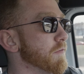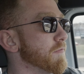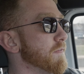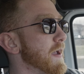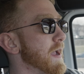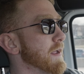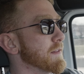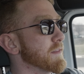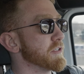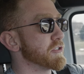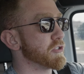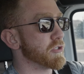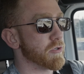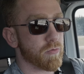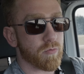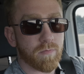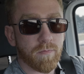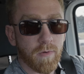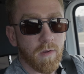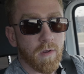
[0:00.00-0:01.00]
the fact that
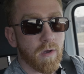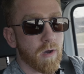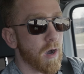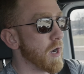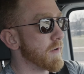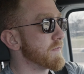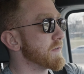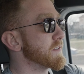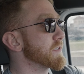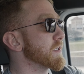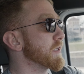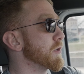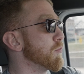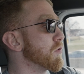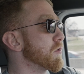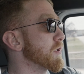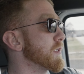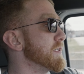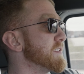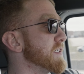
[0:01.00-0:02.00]
you obviously
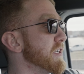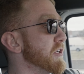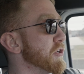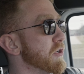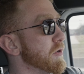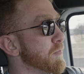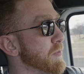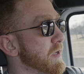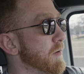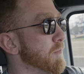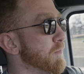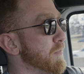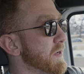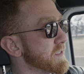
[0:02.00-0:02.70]
will continue to be in